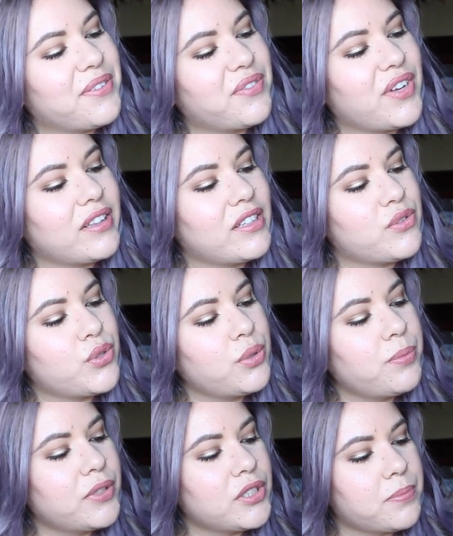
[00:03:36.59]
We've got the
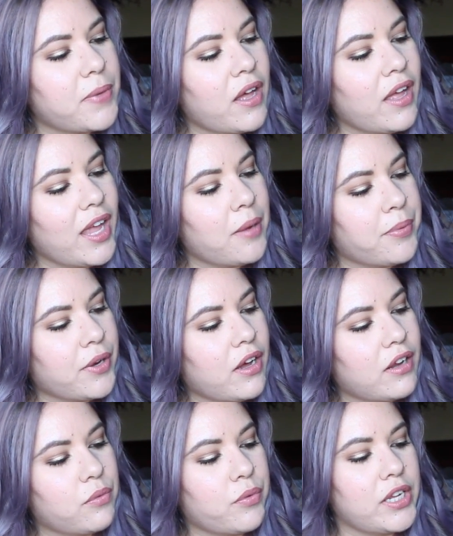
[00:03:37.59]
True Blue Spot
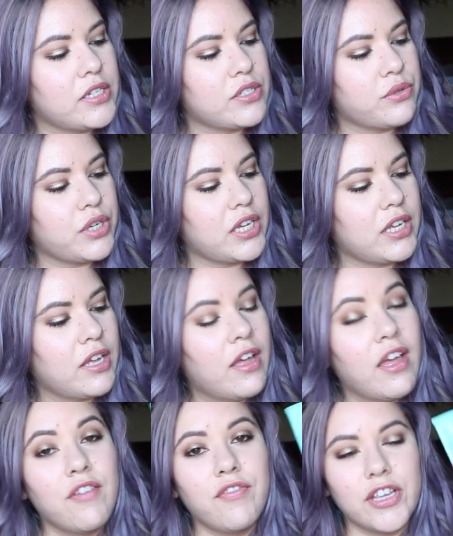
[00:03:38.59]
Apricot and White Tree
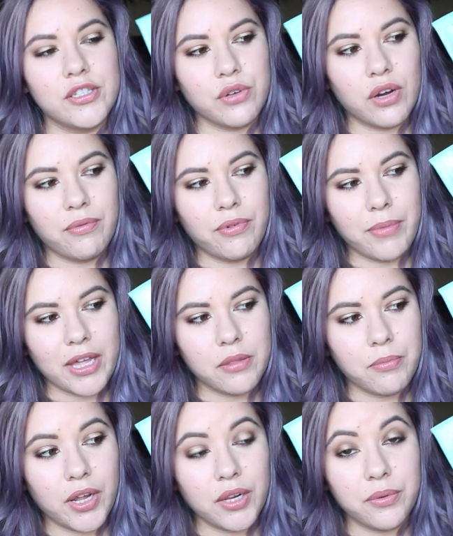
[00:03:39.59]
Face Scrub from
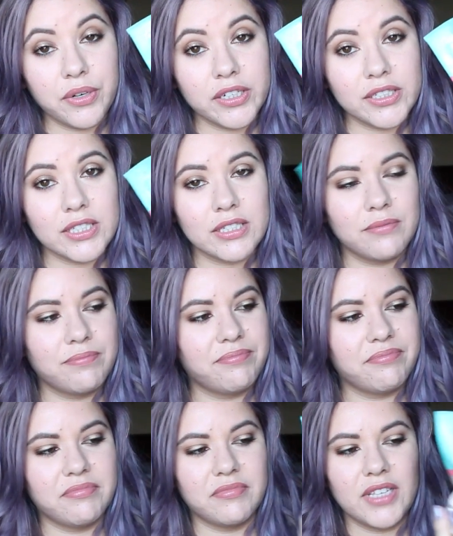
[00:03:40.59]
Bath & Body Works.
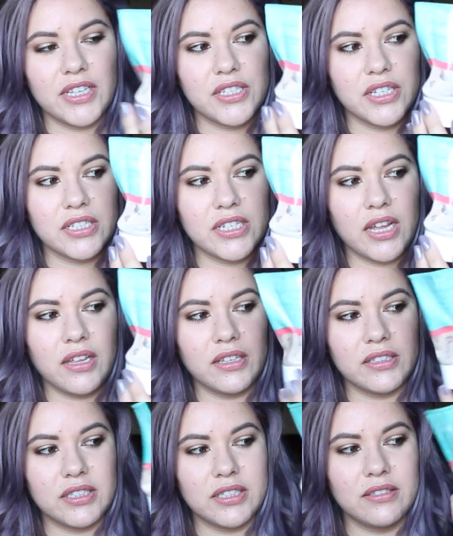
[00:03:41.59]
As you can tell,
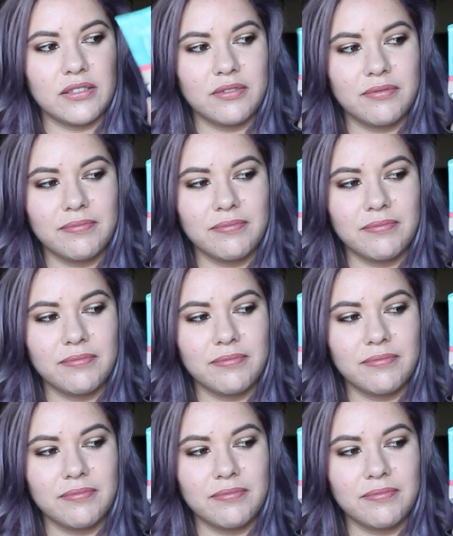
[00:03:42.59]
it's